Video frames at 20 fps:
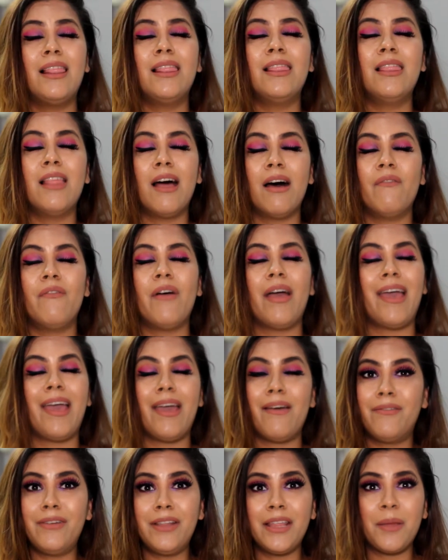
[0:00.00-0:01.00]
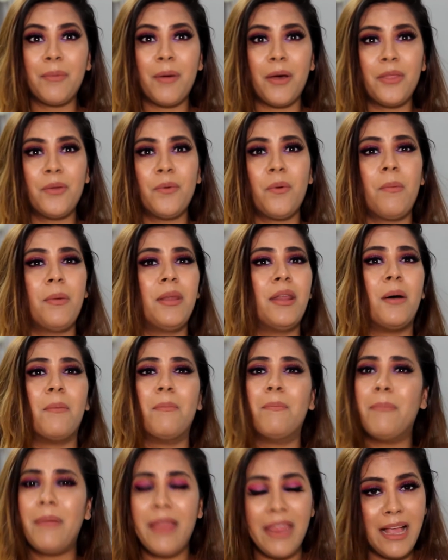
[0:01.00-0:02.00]
love everything about the woman. Her
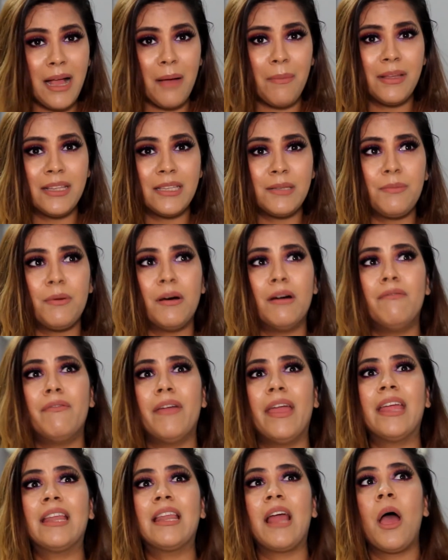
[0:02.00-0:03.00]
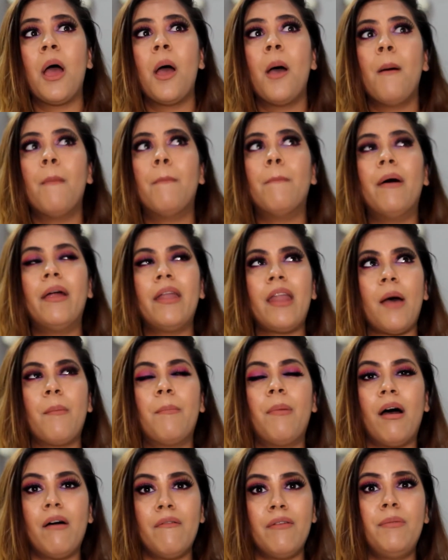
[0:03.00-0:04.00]
makeup is perfect, but
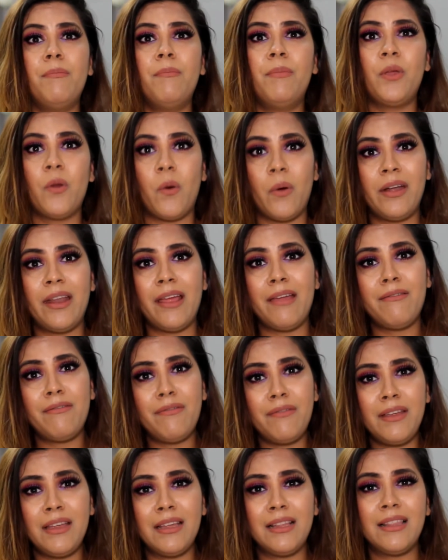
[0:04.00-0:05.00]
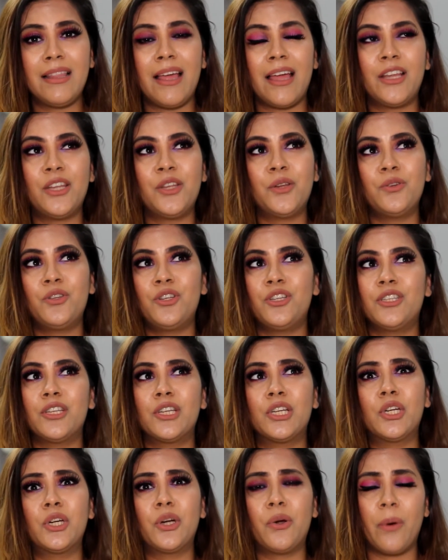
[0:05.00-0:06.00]
above and beyond, I feel that, you know, she's a
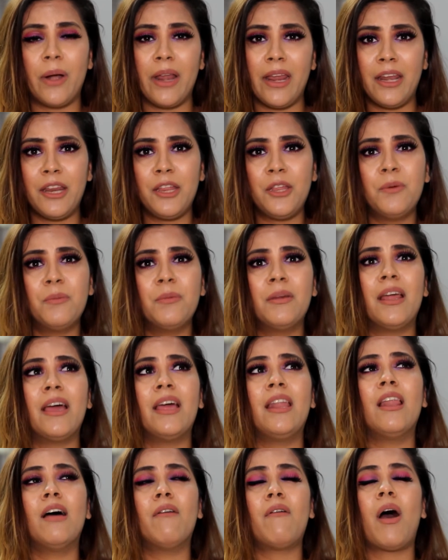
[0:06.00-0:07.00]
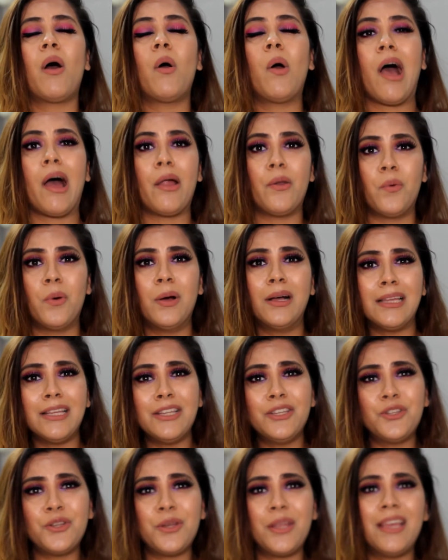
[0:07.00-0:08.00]
great human. I love how
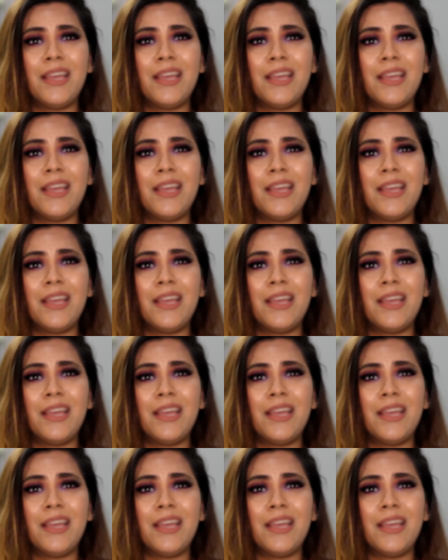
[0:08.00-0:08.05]
hardworking she